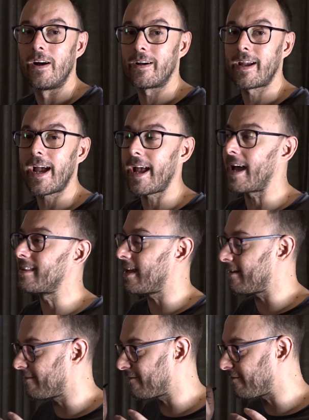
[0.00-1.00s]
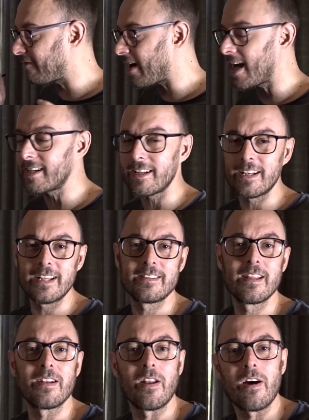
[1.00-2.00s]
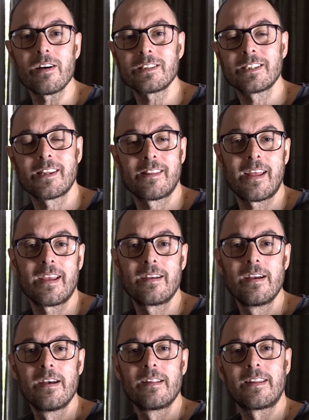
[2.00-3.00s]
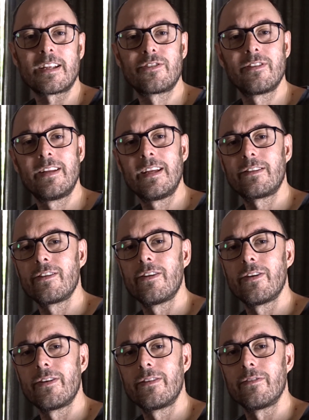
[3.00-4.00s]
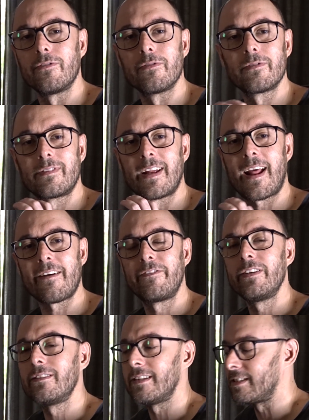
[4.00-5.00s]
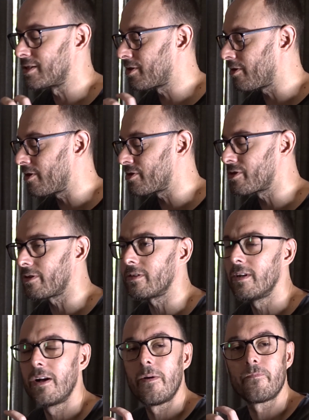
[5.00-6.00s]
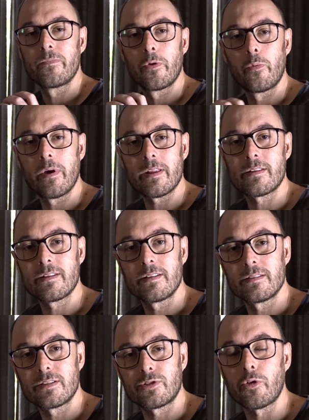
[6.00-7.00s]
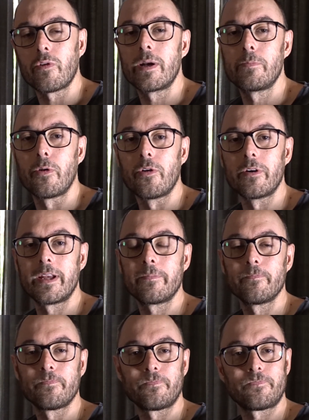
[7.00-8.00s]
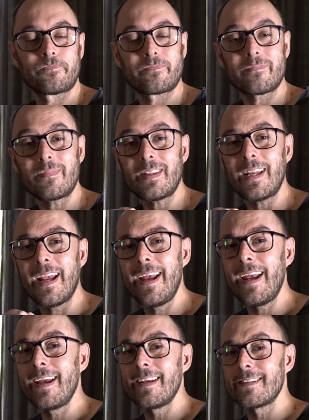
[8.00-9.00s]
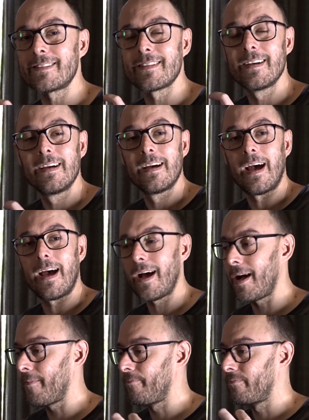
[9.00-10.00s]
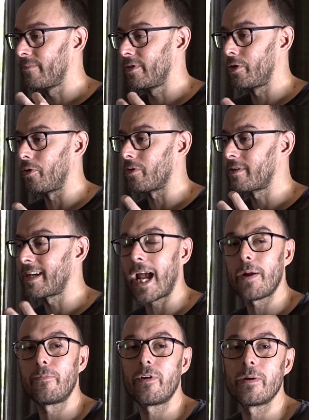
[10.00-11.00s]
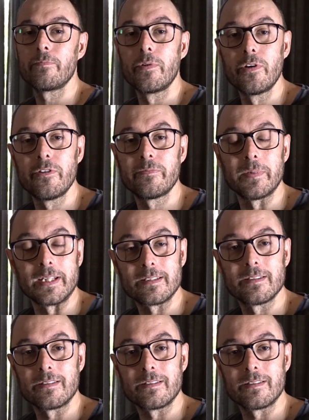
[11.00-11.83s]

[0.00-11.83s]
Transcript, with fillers: Okay, and then finally, the last thing that you need to learn, or that I feel is crucial with storyboarding, is um, your camera movement.